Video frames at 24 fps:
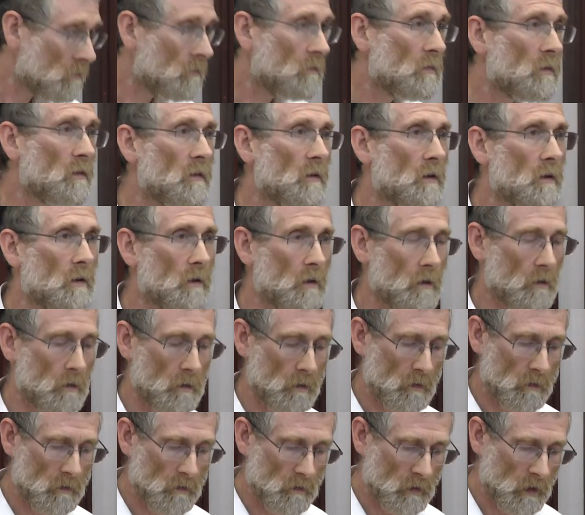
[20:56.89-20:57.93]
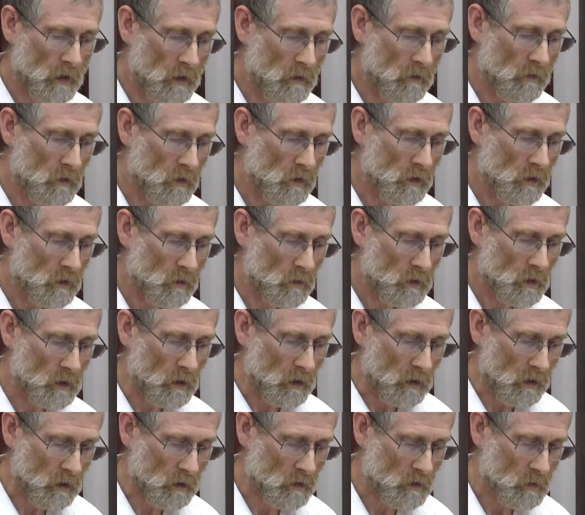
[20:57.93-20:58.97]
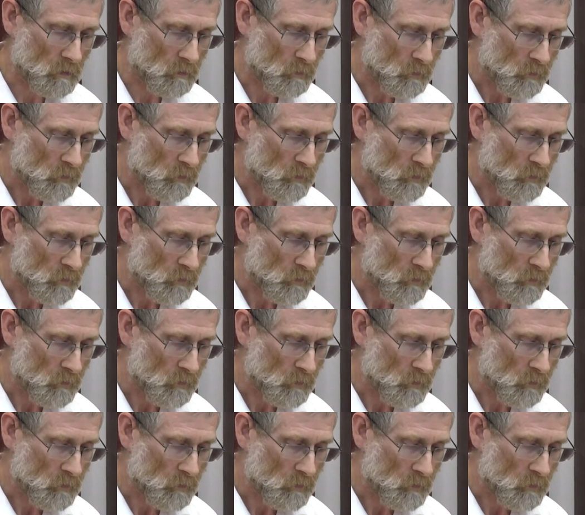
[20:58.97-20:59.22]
the Near East.